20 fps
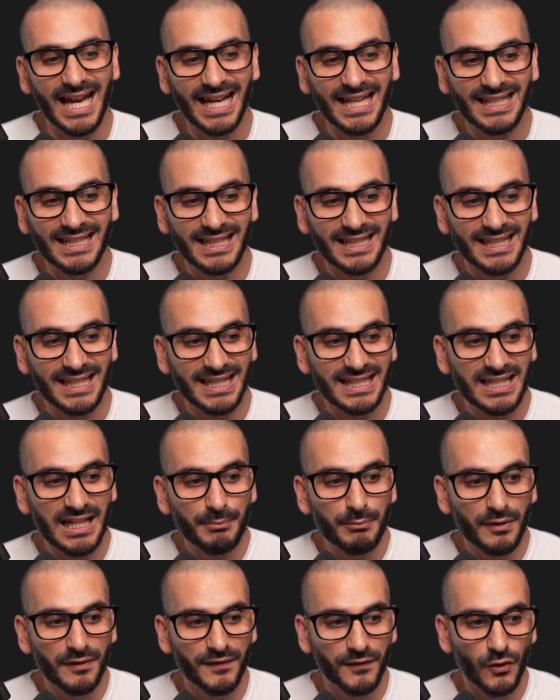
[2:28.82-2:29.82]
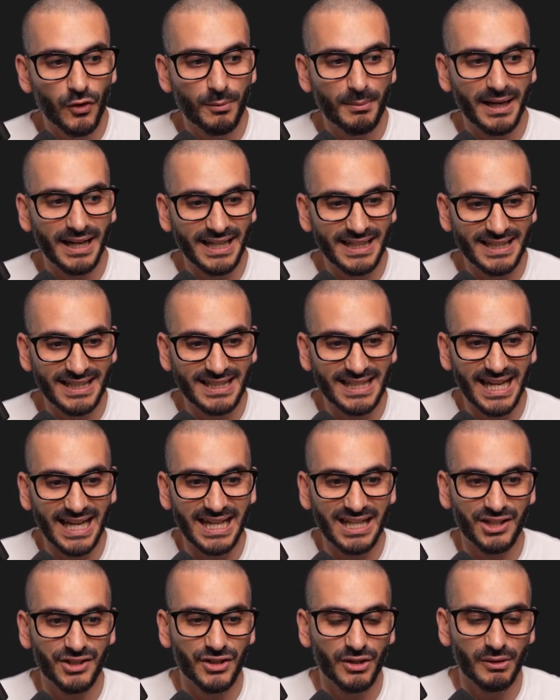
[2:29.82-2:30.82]
and the number format is
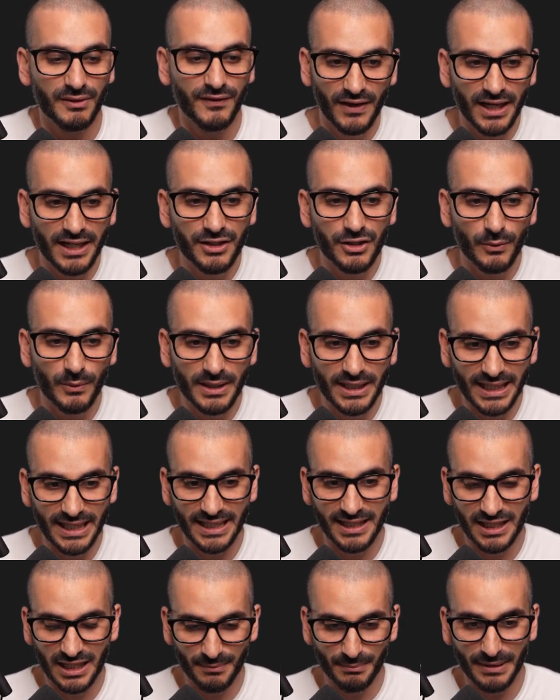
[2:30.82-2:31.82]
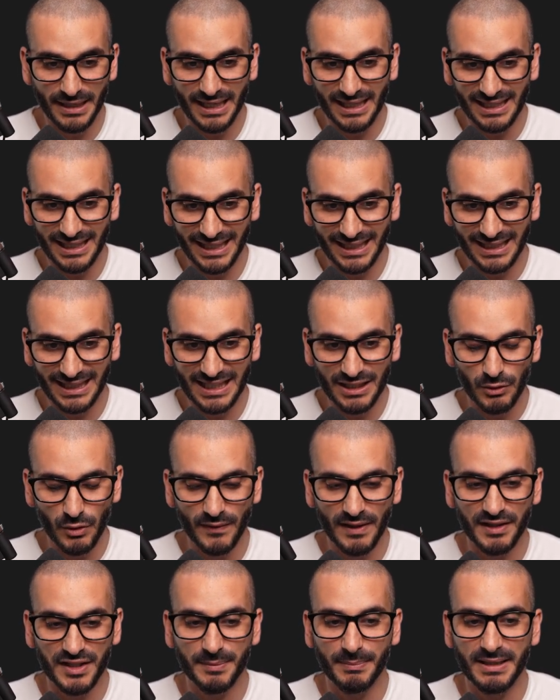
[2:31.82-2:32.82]
staged. So if I do a git commit like this
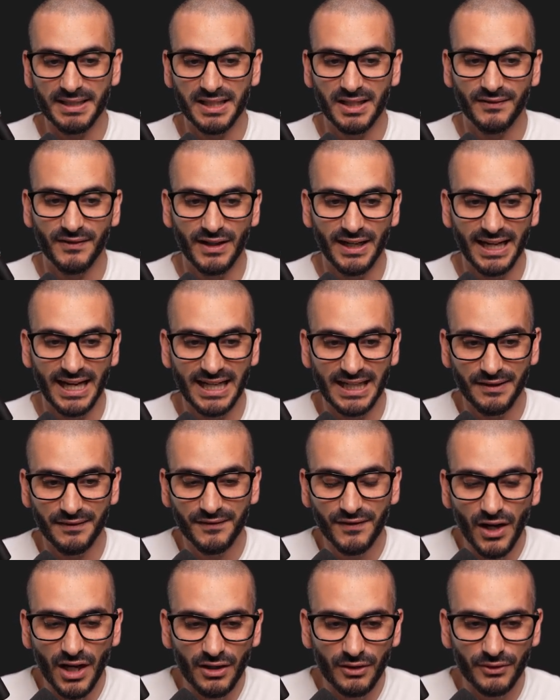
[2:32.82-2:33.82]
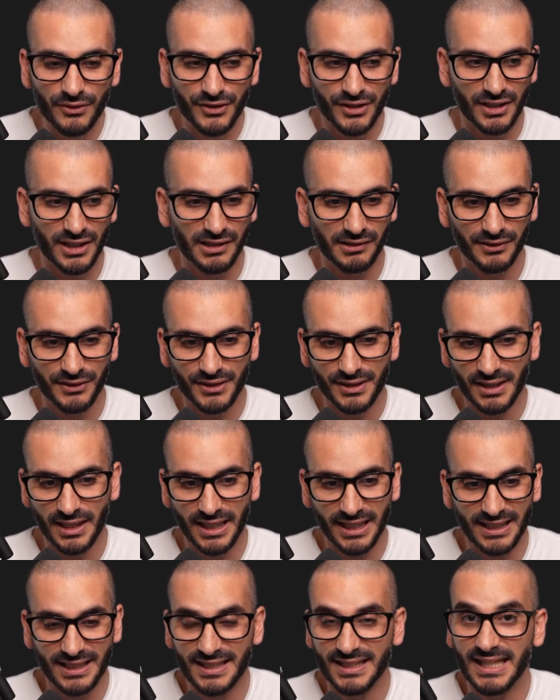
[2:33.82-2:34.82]
without specifying any files, and
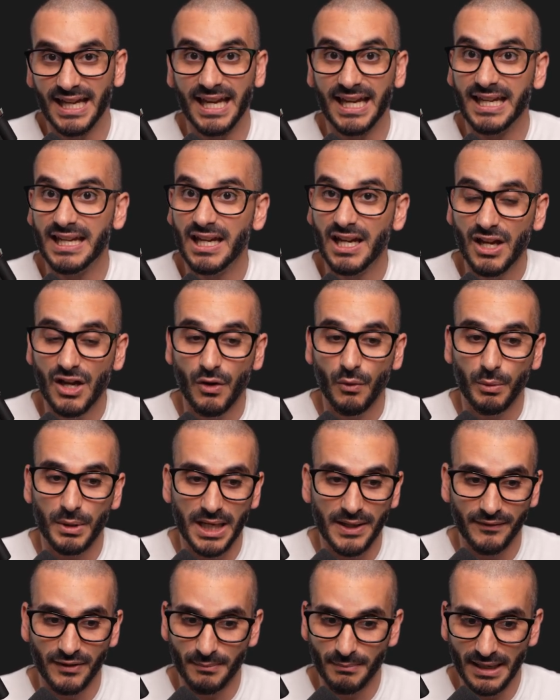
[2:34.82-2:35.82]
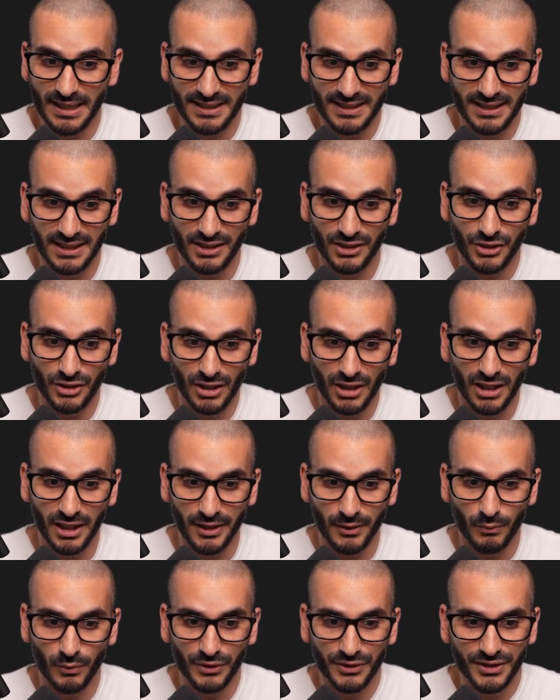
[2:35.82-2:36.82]
I can say whatever message I
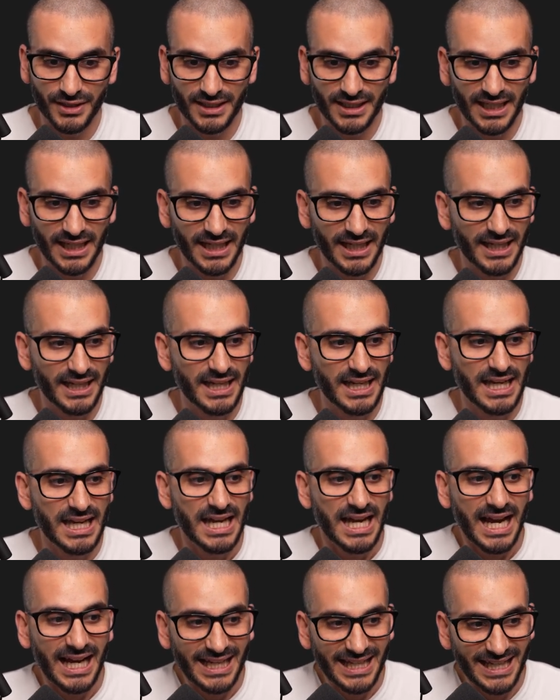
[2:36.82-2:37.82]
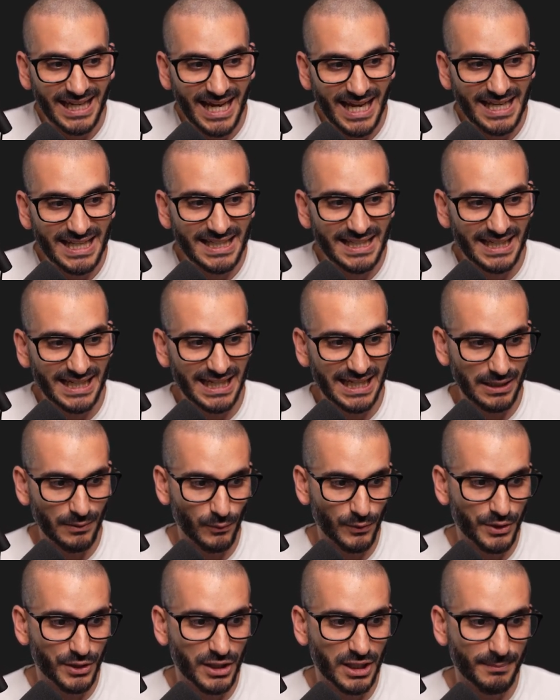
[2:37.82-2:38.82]
wanted here, and hit enter, it
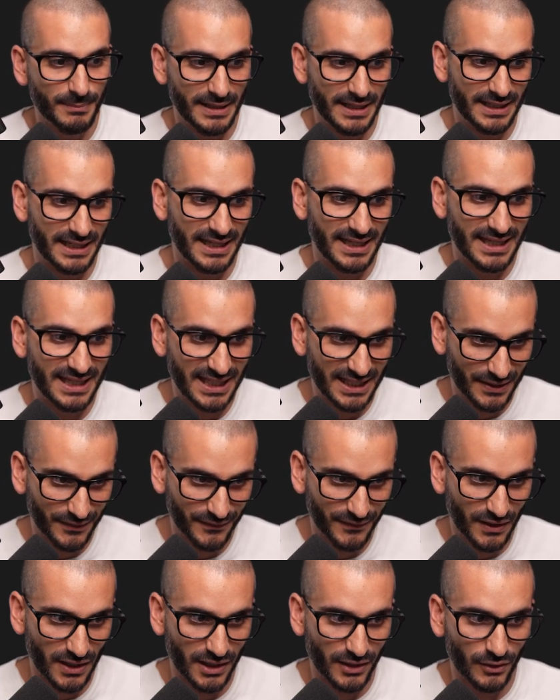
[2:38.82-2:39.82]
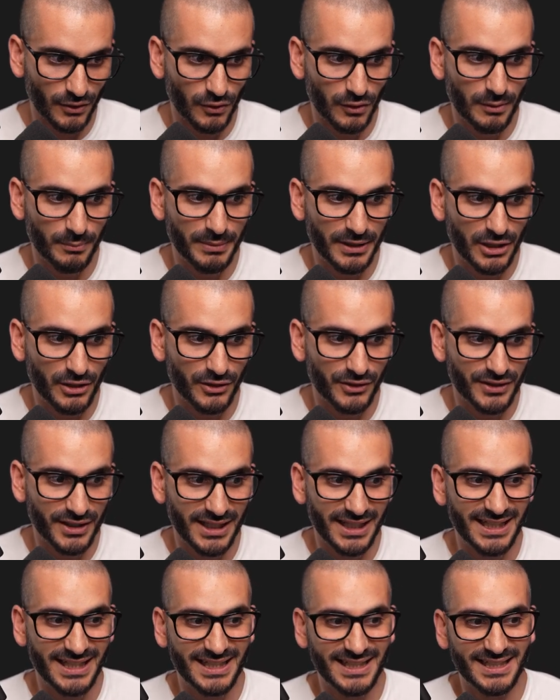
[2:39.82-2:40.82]
would commit this file because
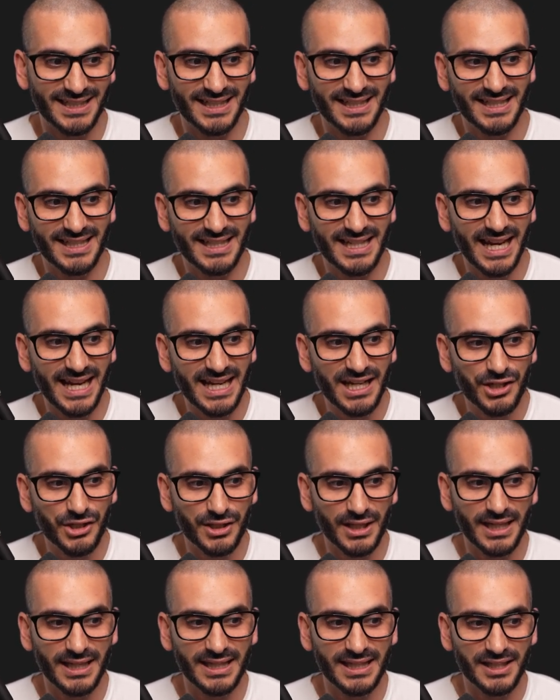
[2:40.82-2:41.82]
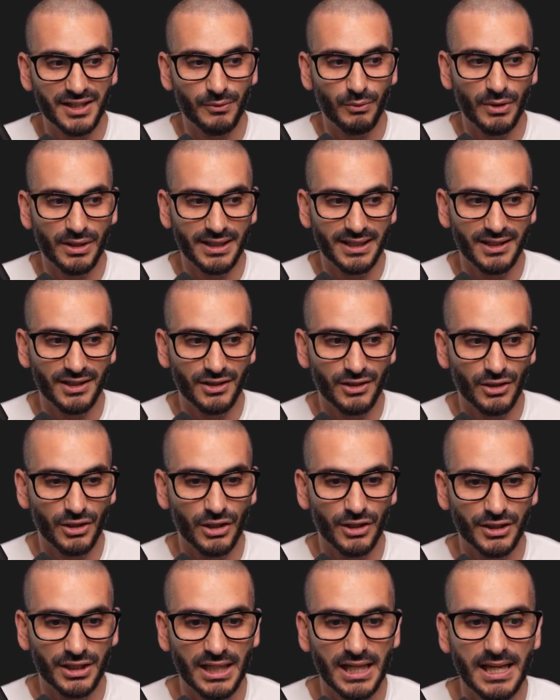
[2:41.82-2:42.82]
it is staged and this one is
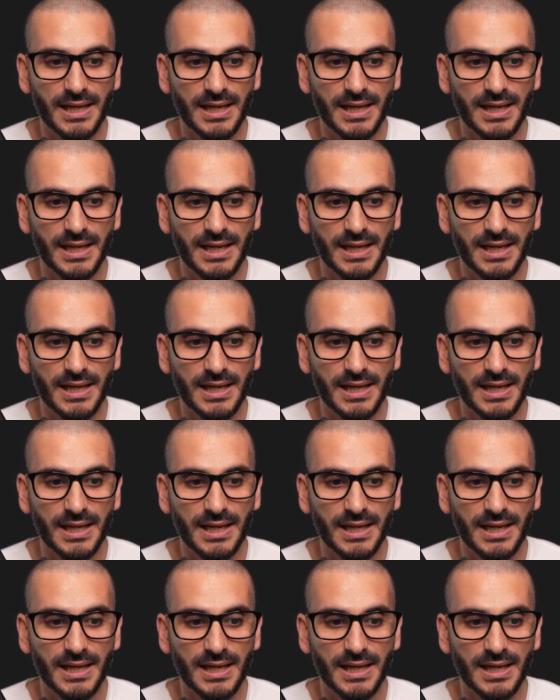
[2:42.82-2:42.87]
not.